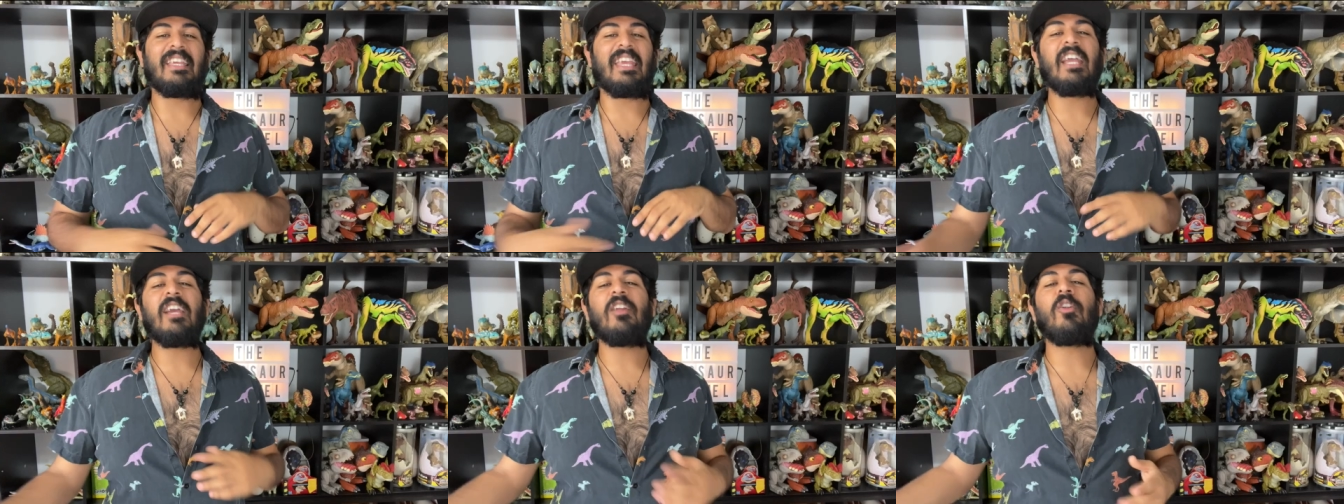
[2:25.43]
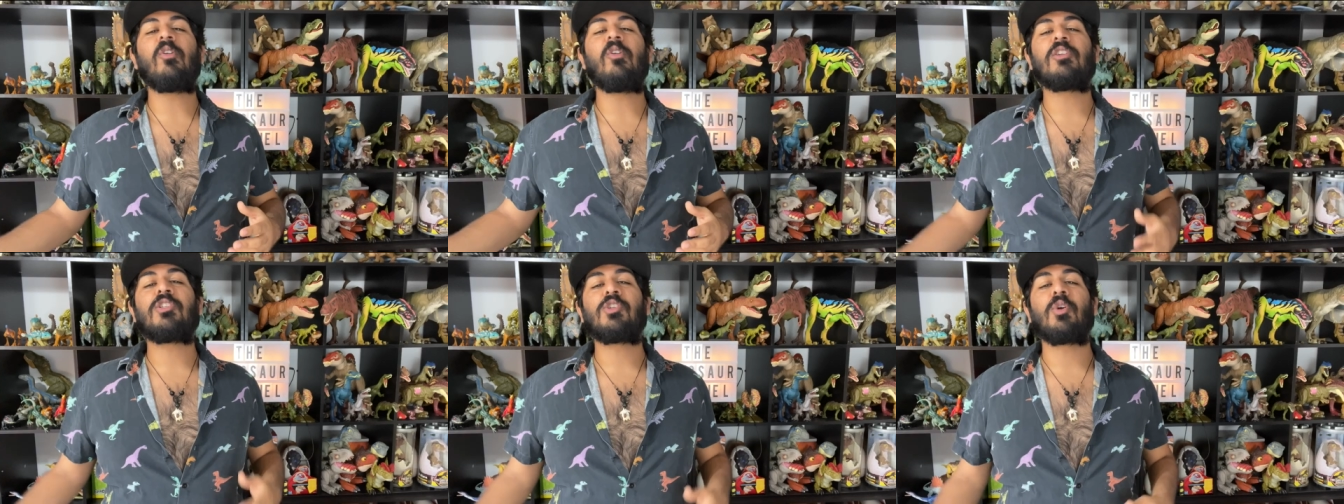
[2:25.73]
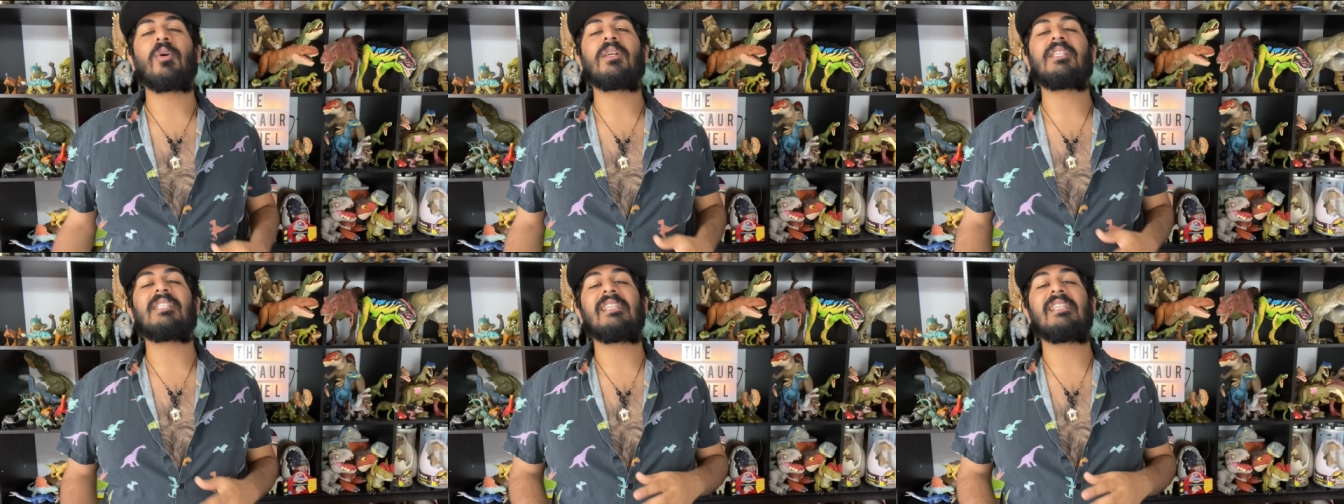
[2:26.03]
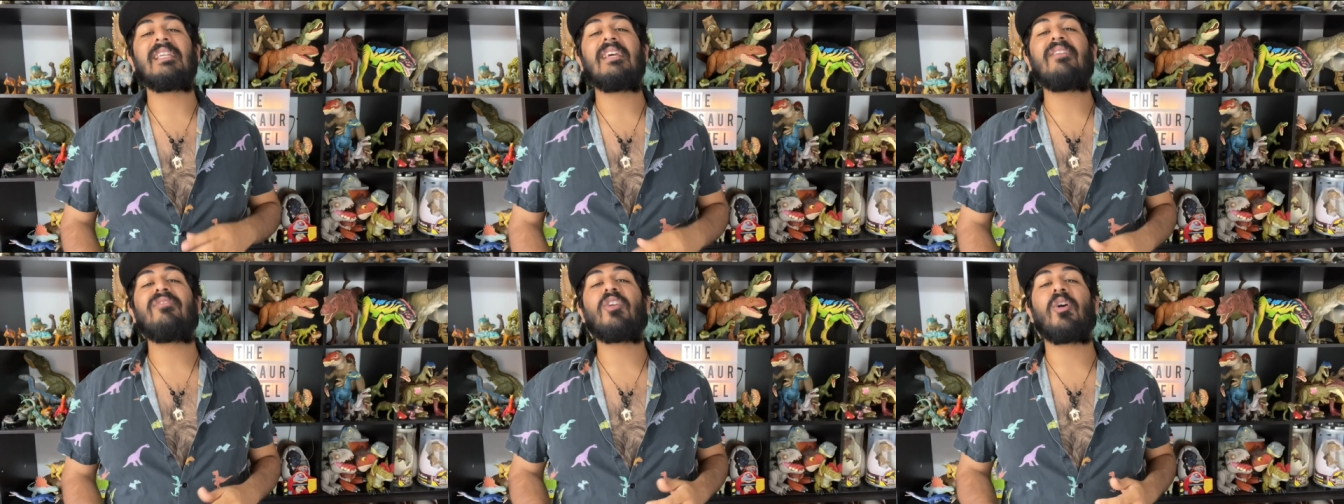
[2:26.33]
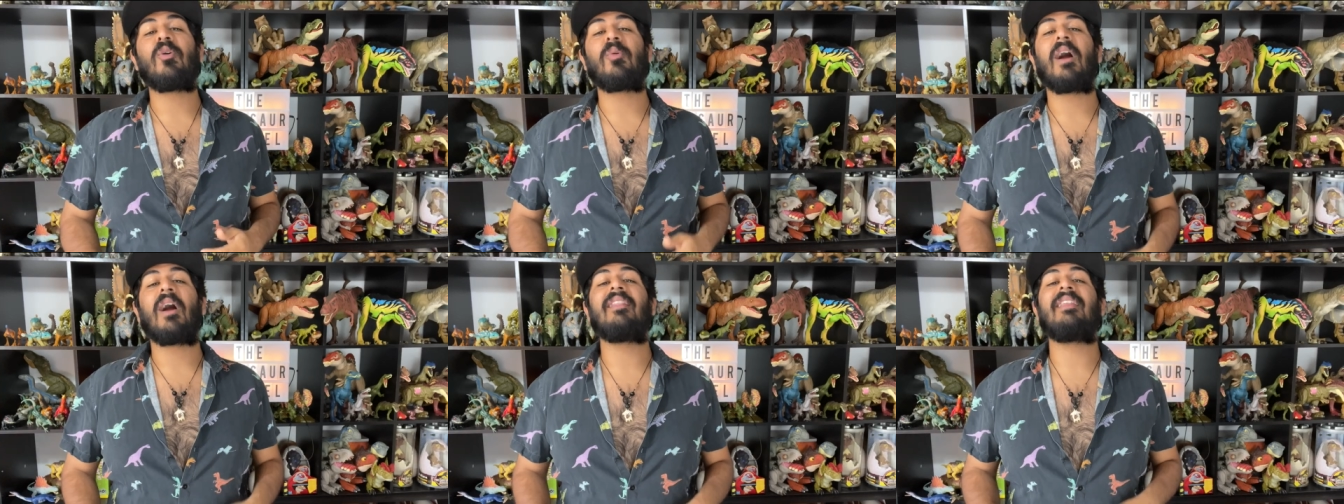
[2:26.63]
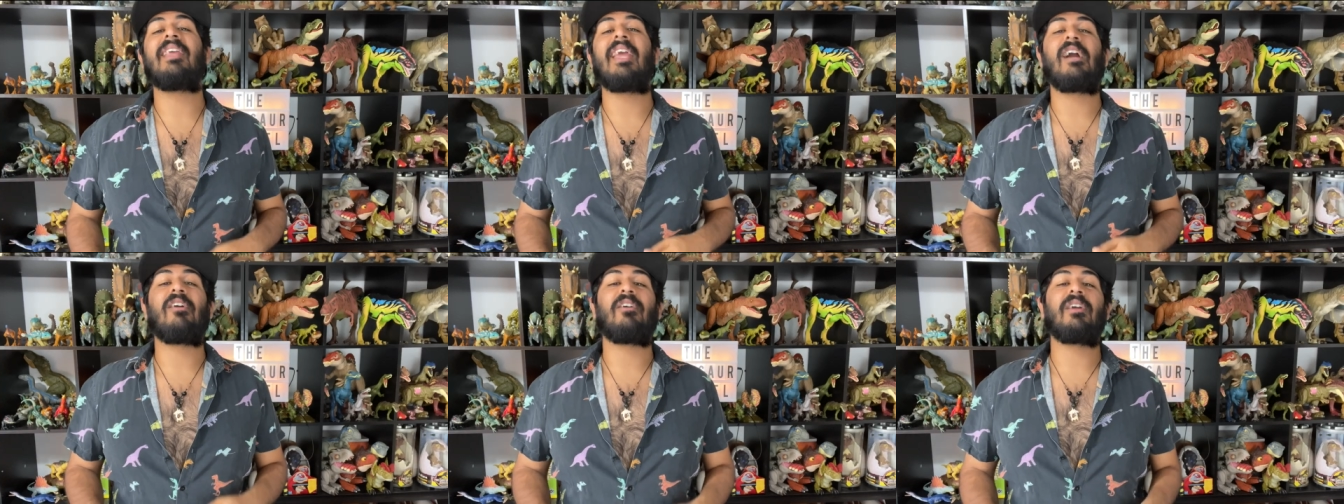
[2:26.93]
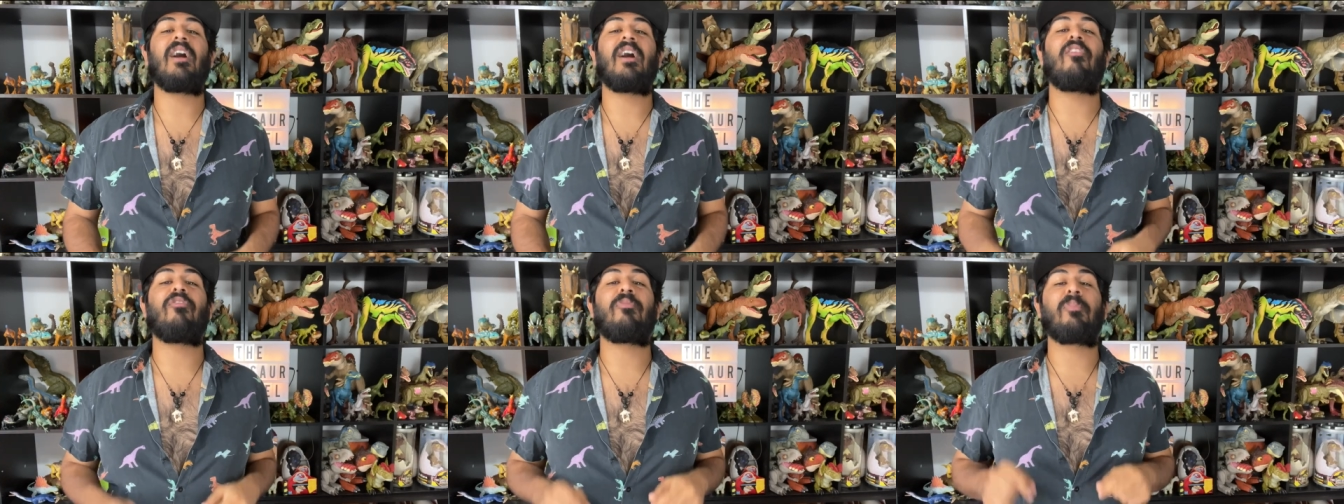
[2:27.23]
Giganotosaurus lived around the
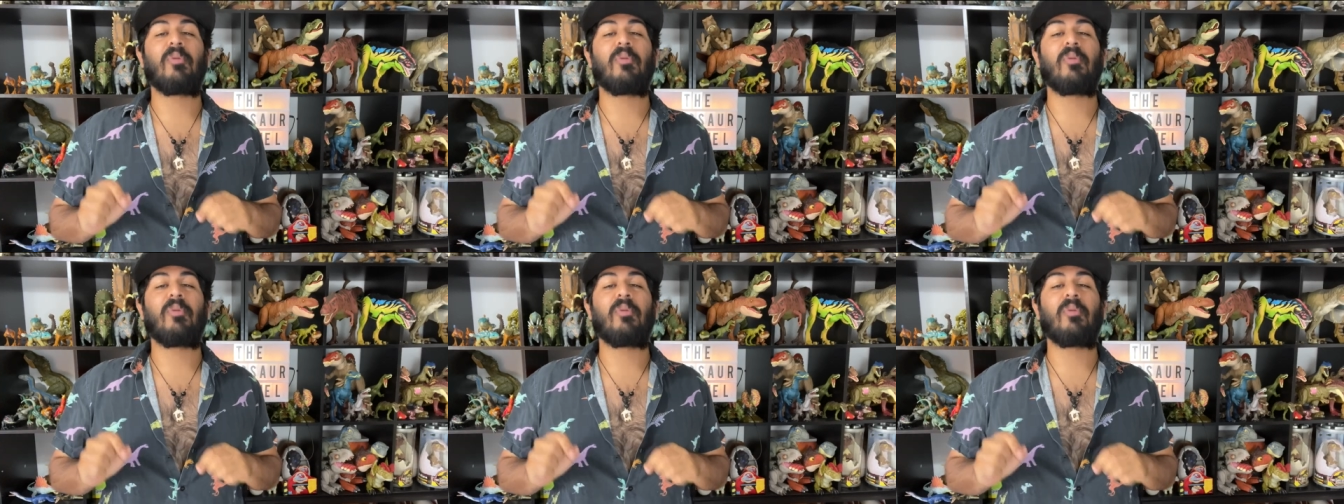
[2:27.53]
area of